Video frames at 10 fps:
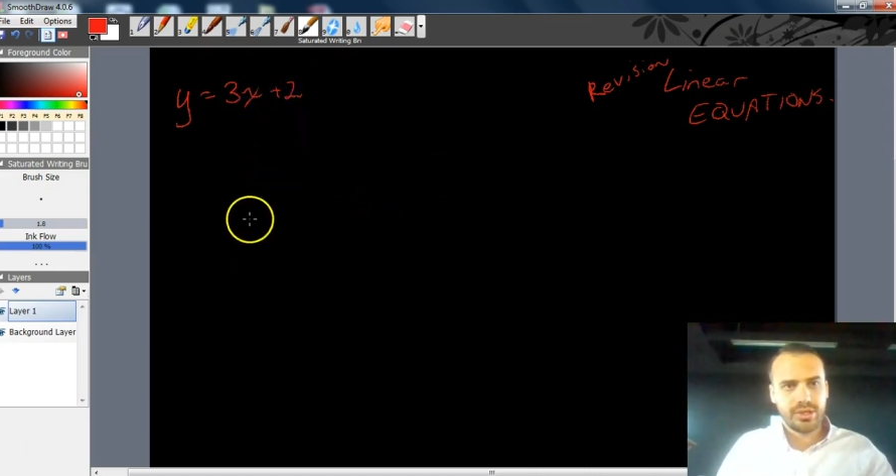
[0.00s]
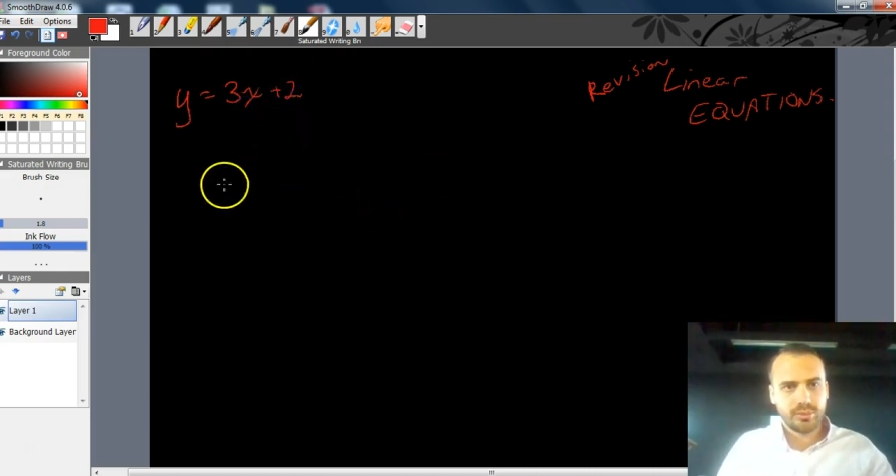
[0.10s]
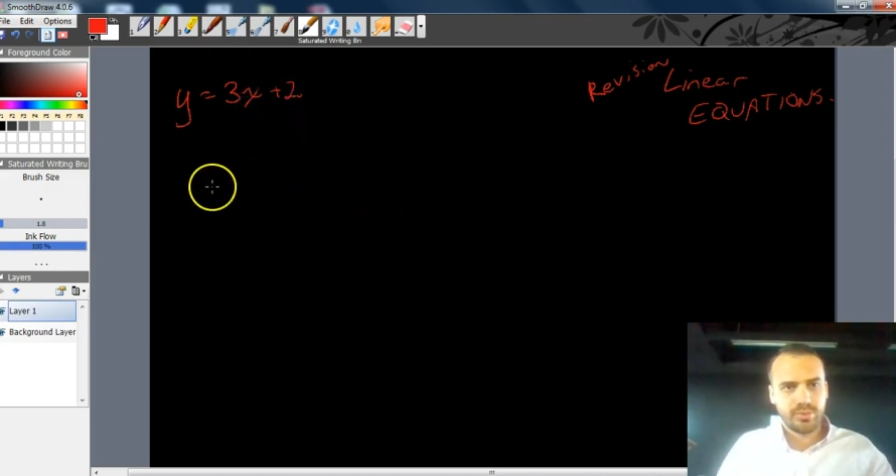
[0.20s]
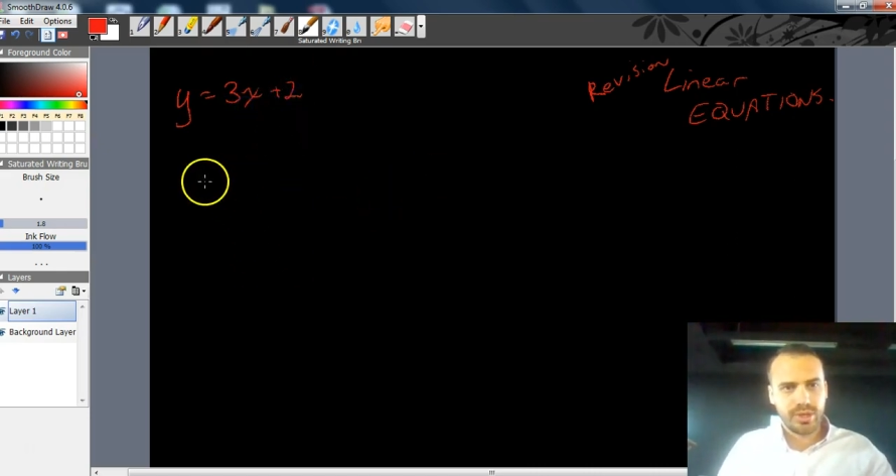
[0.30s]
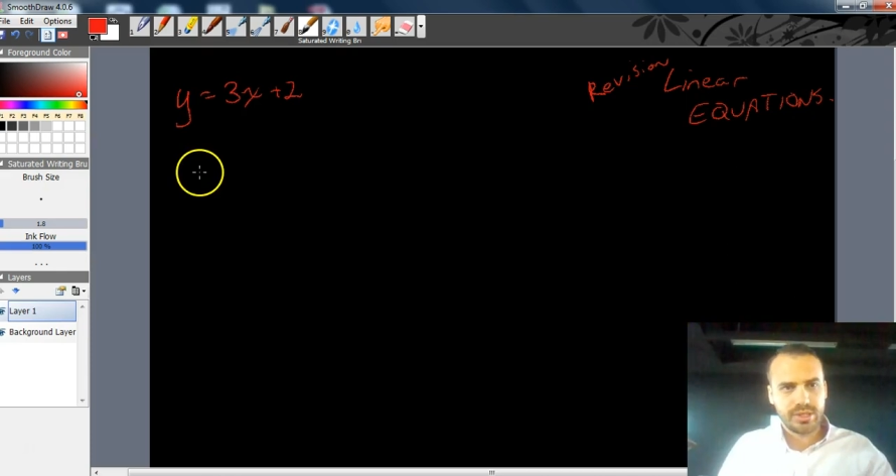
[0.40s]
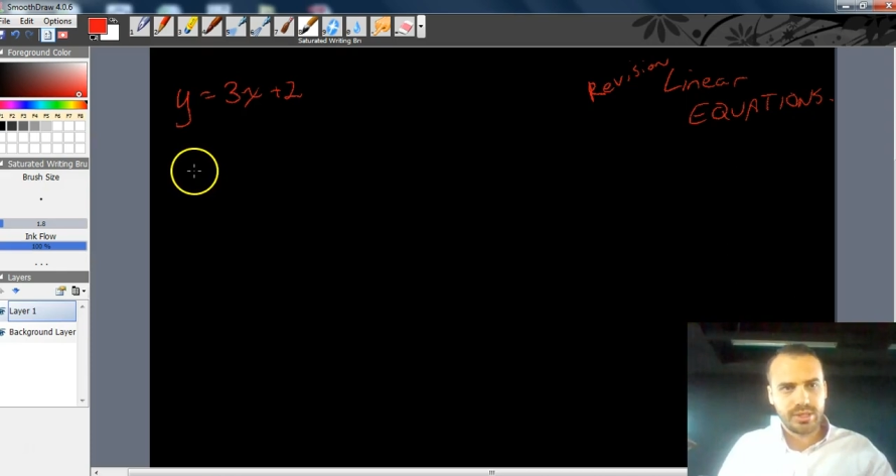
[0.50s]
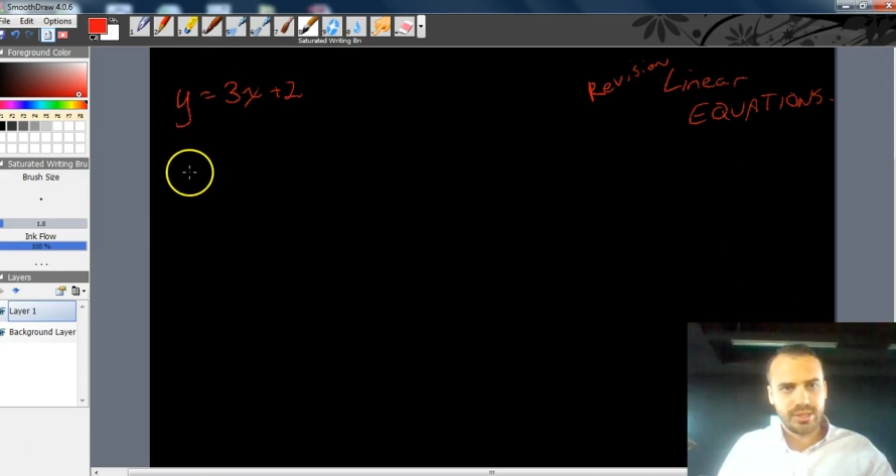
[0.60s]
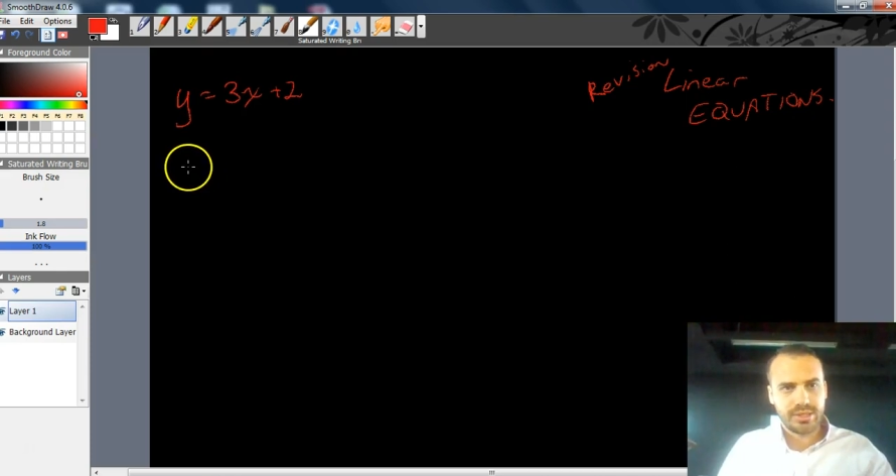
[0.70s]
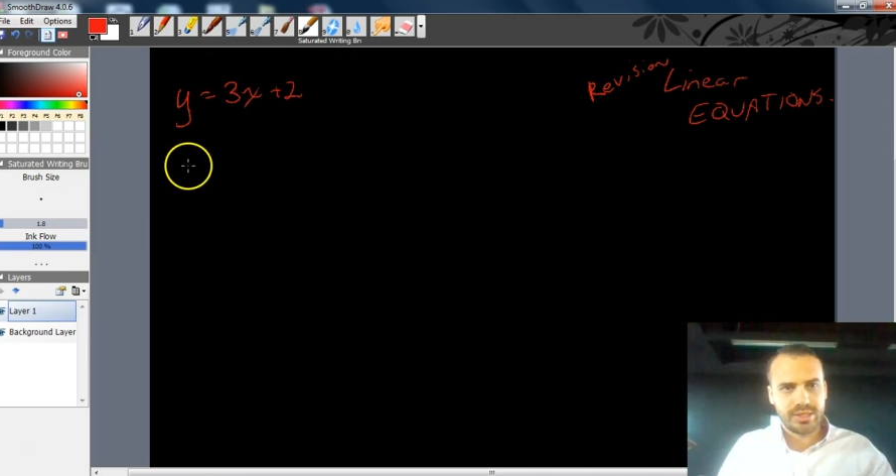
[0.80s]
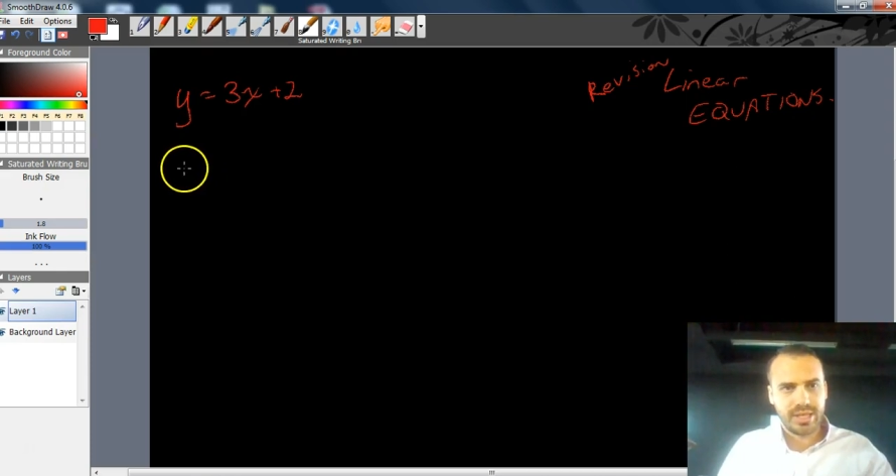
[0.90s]
express it
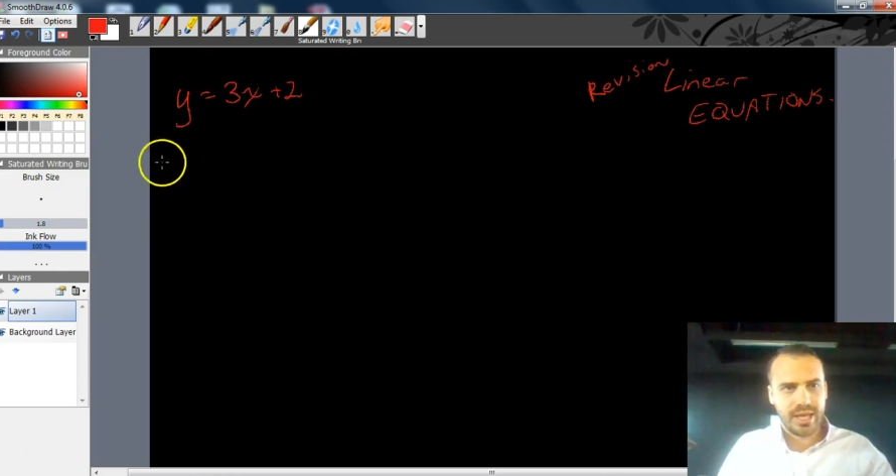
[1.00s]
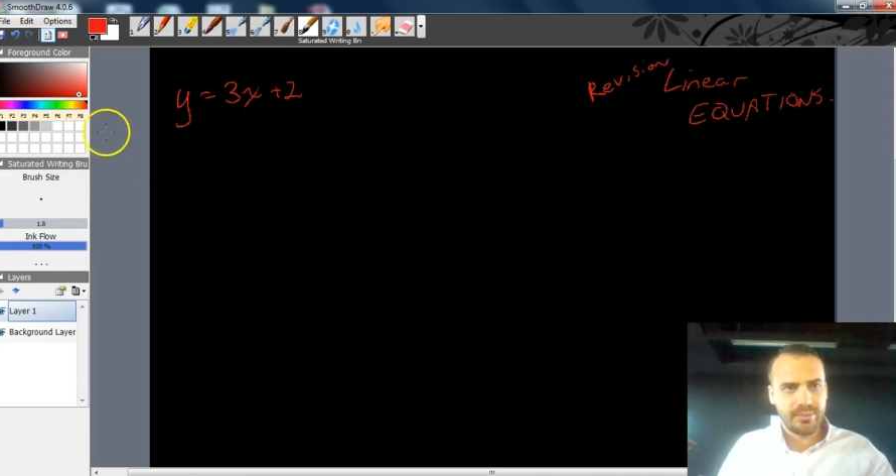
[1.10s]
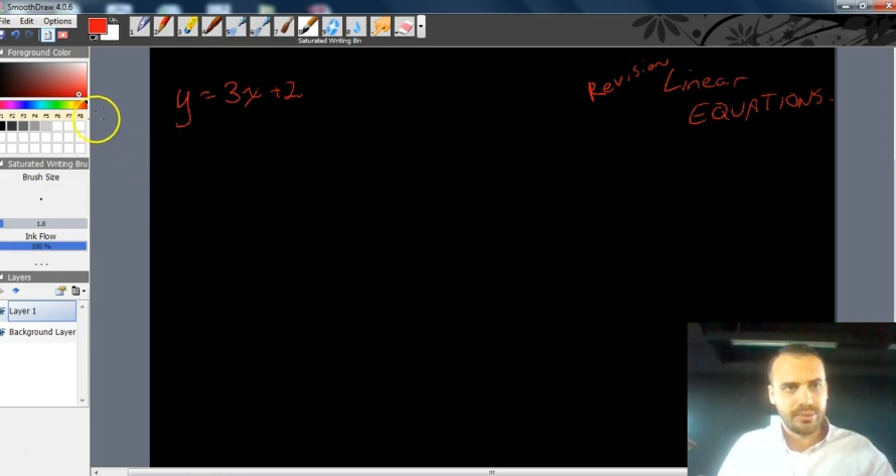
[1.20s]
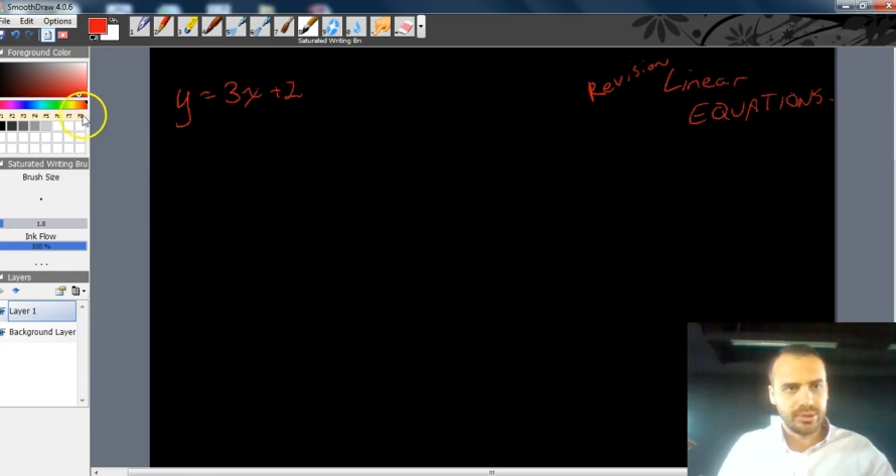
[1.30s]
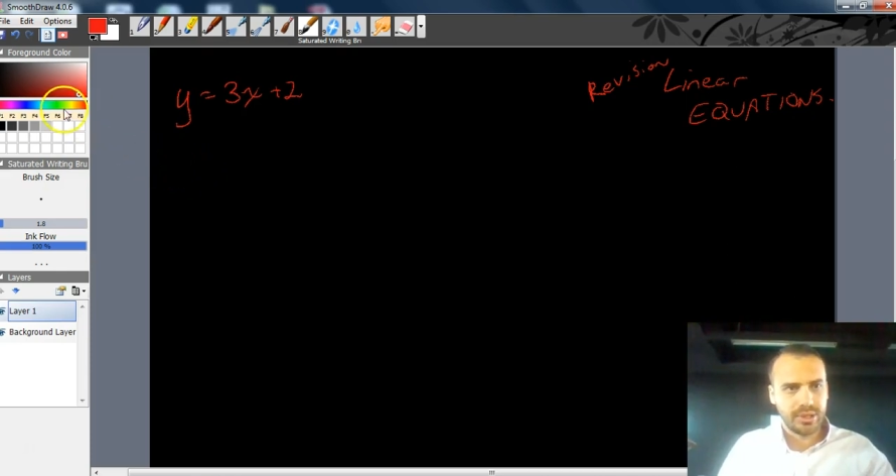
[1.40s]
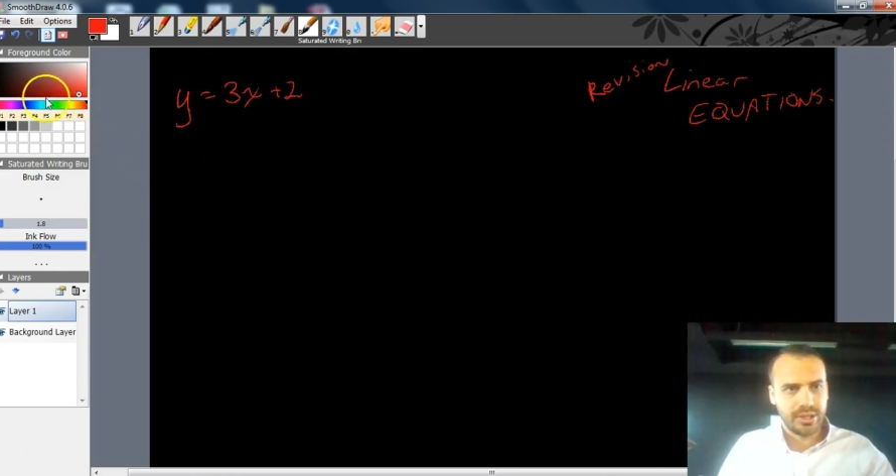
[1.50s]
as a table,